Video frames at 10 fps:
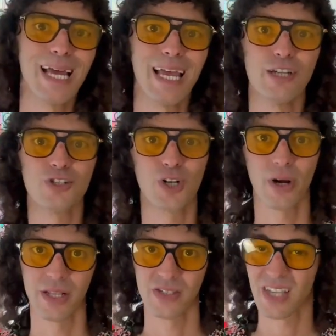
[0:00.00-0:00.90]

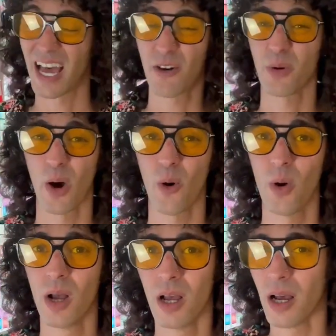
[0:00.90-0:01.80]
insurance. I don't know.
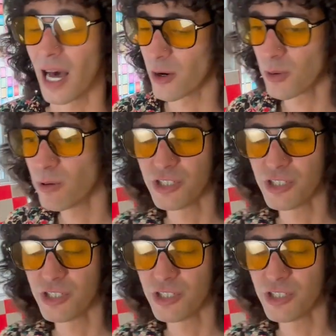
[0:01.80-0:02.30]
I don't know